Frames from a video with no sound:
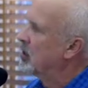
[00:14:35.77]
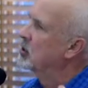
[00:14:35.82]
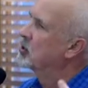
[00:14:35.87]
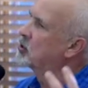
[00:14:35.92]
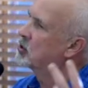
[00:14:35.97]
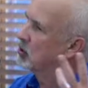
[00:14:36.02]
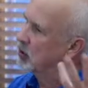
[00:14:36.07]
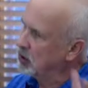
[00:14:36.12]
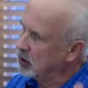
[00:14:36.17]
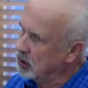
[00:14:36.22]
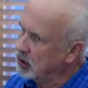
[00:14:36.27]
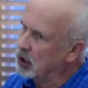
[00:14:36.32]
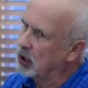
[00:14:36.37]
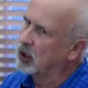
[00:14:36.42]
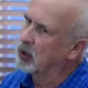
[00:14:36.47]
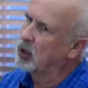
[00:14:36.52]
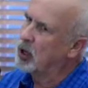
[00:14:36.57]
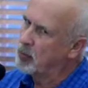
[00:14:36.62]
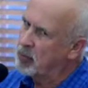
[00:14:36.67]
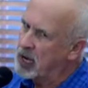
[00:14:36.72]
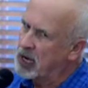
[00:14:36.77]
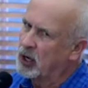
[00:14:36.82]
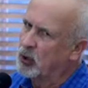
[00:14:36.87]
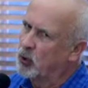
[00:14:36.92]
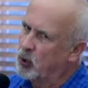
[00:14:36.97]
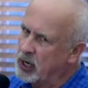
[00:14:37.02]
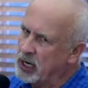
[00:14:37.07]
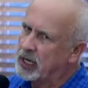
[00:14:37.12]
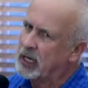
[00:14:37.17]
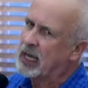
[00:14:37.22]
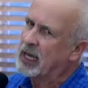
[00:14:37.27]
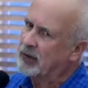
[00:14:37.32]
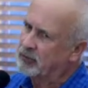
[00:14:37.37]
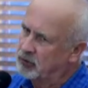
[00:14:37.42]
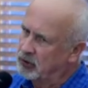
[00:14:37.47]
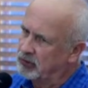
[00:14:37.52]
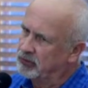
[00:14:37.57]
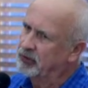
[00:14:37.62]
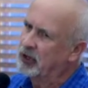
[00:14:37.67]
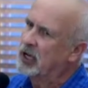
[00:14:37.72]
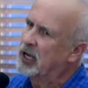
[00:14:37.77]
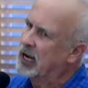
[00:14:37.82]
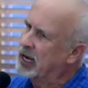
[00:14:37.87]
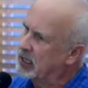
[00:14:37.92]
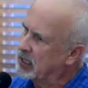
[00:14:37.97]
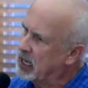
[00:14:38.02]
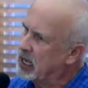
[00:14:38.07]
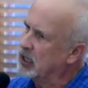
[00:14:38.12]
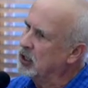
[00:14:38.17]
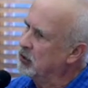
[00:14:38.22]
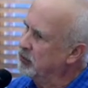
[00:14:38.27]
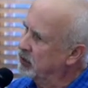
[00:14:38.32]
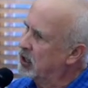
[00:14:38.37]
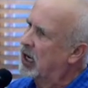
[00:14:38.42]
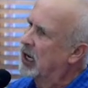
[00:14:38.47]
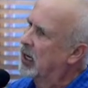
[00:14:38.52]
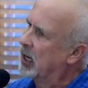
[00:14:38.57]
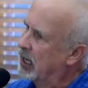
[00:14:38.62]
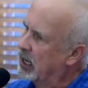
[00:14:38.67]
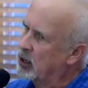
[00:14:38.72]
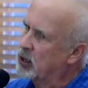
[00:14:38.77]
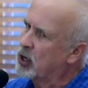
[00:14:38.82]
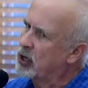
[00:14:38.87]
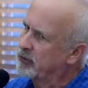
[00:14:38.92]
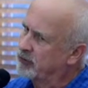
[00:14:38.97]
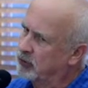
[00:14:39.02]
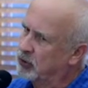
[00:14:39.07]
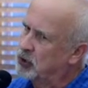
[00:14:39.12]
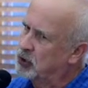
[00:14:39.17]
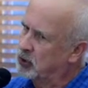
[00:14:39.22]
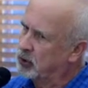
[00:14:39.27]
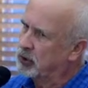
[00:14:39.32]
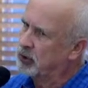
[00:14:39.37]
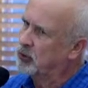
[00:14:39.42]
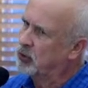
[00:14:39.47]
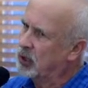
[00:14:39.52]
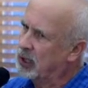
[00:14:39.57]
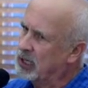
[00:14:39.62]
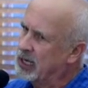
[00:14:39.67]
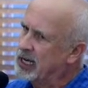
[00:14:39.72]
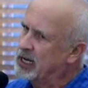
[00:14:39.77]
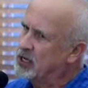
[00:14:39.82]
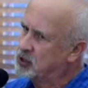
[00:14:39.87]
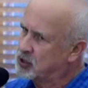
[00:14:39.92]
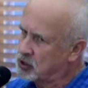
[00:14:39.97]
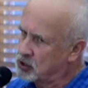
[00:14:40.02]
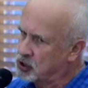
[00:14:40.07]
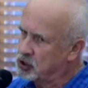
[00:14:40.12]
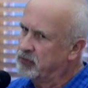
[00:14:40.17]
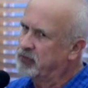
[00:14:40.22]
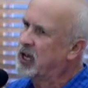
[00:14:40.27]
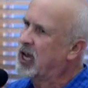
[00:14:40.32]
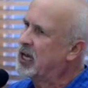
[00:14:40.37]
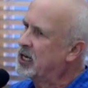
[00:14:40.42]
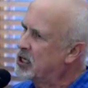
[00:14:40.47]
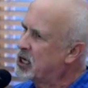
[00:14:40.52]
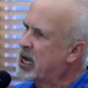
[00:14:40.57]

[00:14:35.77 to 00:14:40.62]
So, you know, about a week after flying that, you've got to lay off for two or three days because you've got